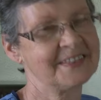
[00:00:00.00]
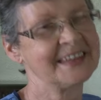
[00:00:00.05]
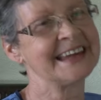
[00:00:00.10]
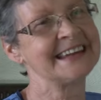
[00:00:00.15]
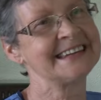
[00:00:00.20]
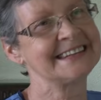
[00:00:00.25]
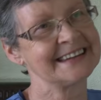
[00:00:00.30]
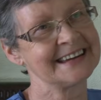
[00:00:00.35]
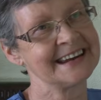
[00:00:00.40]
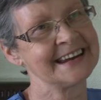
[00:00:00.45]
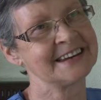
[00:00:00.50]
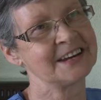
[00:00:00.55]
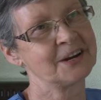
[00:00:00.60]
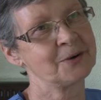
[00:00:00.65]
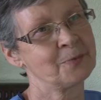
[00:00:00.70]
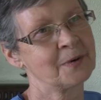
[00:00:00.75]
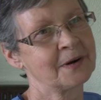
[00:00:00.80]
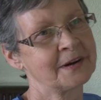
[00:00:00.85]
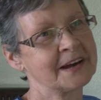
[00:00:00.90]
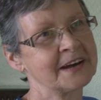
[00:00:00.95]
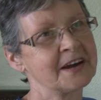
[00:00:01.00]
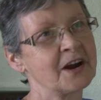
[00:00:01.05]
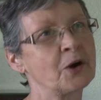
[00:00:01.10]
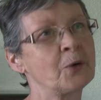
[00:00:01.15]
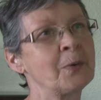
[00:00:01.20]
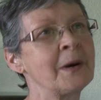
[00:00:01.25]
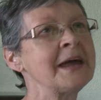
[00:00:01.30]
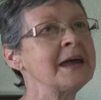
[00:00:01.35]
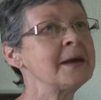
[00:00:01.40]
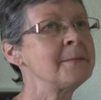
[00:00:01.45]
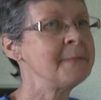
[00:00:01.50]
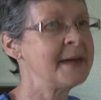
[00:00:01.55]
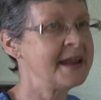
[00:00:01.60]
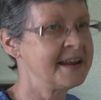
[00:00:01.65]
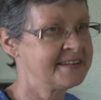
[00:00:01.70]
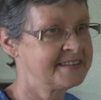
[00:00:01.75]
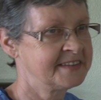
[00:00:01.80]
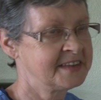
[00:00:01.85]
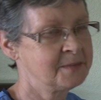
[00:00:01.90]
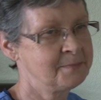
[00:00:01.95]
of the integrated working are quite
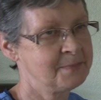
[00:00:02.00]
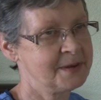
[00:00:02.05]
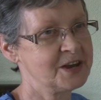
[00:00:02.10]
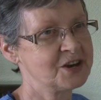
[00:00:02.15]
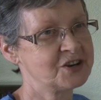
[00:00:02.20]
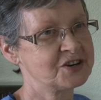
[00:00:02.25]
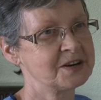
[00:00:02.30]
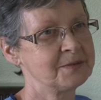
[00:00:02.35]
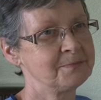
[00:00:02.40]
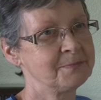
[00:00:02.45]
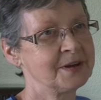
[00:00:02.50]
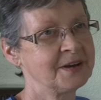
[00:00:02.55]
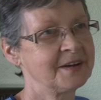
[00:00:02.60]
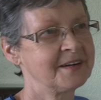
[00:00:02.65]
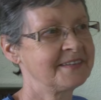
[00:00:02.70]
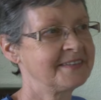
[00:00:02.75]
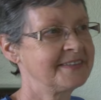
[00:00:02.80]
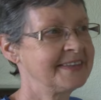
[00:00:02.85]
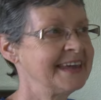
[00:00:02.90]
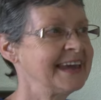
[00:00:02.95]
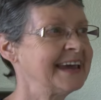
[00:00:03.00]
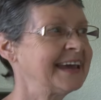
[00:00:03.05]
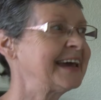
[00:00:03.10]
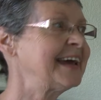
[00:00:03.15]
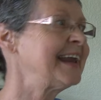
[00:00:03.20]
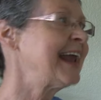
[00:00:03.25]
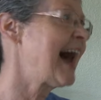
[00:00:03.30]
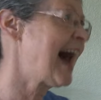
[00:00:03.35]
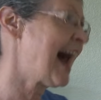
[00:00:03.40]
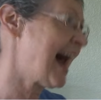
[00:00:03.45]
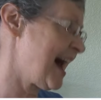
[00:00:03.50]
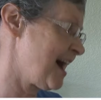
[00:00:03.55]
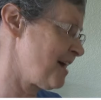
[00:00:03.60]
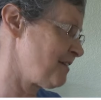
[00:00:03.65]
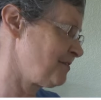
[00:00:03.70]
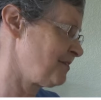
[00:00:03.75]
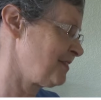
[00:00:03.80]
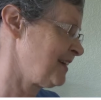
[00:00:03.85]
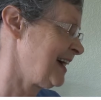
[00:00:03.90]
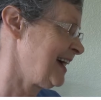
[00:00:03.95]
immense to the patient because they can
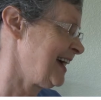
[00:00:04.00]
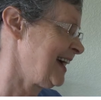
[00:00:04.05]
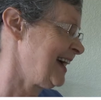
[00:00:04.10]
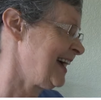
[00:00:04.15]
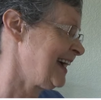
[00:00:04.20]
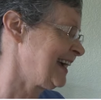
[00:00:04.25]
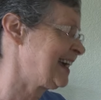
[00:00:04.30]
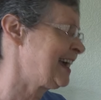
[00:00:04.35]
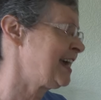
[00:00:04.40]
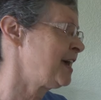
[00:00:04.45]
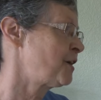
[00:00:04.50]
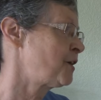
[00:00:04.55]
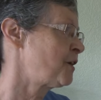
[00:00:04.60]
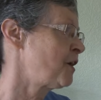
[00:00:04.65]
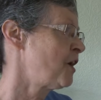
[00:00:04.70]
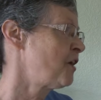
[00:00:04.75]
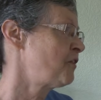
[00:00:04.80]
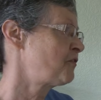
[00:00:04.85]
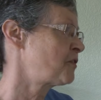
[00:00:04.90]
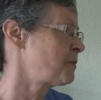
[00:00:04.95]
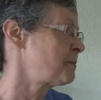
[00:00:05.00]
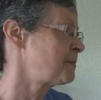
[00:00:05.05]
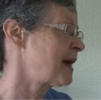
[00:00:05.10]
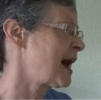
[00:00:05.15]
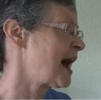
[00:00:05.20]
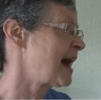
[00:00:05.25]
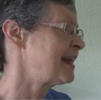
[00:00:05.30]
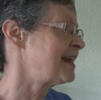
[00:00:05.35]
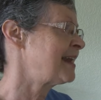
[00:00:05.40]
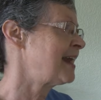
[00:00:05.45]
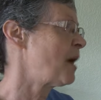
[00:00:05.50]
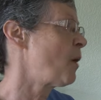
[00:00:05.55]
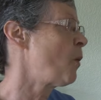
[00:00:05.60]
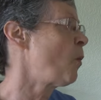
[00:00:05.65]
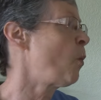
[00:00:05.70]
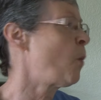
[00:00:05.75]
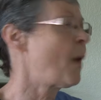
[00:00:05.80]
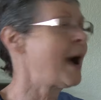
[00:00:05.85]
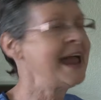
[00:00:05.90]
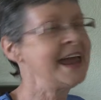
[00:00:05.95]
have care from a
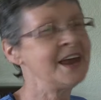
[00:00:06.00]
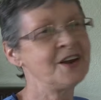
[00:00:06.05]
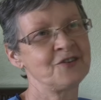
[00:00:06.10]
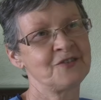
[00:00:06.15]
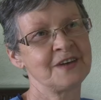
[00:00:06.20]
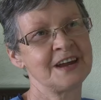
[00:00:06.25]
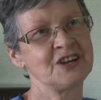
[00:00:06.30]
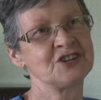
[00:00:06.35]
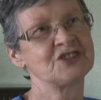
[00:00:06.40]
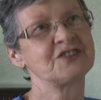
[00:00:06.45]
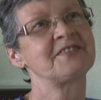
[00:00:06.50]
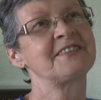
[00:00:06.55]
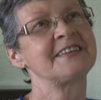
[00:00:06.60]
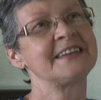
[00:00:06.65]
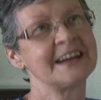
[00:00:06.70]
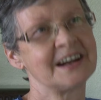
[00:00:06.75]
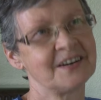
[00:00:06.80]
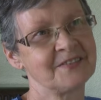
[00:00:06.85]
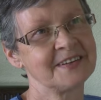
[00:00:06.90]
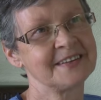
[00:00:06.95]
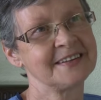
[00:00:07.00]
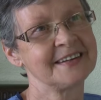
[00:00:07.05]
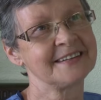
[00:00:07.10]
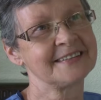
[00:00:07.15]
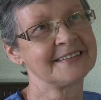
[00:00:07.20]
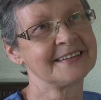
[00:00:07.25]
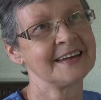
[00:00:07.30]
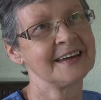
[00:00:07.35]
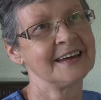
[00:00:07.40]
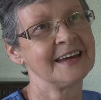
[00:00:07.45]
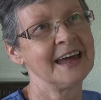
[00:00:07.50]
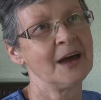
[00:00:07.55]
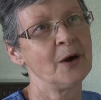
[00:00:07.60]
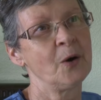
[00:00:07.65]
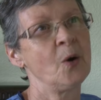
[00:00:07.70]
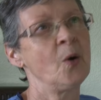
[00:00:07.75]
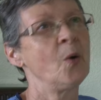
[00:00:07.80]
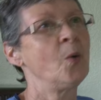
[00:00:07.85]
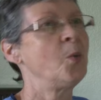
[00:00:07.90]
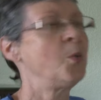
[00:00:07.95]
wide range of services
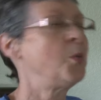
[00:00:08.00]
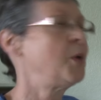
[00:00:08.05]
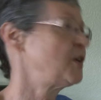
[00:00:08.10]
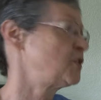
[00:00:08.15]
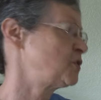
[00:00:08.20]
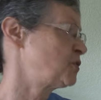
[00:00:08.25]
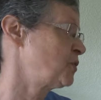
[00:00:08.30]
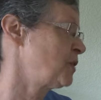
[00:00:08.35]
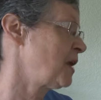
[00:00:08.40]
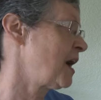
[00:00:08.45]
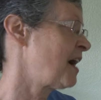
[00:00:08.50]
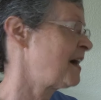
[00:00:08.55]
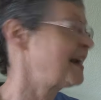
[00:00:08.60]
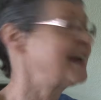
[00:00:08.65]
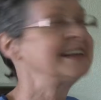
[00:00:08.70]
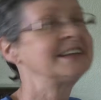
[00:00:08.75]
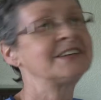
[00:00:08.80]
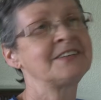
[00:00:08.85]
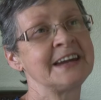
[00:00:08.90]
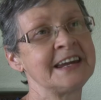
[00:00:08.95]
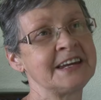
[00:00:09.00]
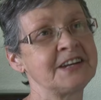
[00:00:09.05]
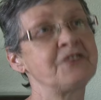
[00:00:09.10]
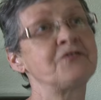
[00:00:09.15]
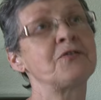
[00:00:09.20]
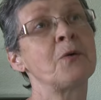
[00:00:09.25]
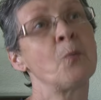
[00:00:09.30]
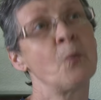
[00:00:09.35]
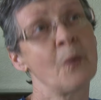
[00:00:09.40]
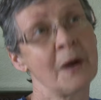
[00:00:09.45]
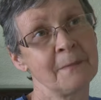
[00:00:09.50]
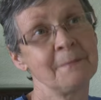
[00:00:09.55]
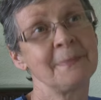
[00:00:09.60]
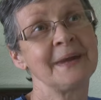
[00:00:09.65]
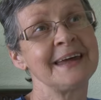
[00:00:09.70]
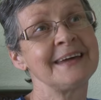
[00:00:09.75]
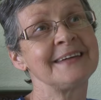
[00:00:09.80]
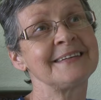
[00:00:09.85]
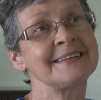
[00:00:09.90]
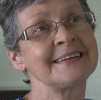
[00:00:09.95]
which are integrated from one
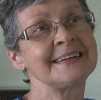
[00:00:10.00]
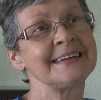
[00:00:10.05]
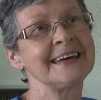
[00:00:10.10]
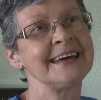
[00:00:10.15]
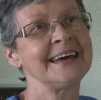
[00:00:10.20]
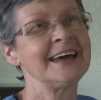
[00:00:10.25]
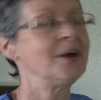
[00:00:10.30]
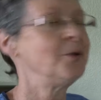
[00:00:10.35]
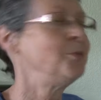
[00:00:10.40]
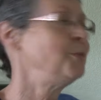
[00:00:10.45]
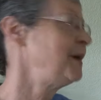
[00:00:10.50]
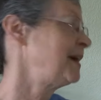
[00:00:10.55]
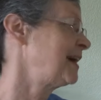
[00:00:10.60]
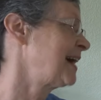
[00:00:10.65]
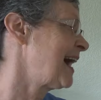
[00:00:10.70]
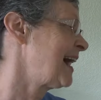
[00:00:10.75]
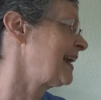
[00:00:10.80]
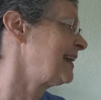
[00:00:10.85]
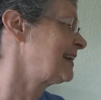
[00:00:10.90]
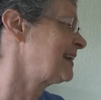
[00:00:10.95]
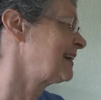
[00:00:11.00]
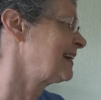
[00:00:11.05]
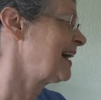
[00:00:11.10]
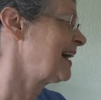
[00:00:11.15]
base. We can,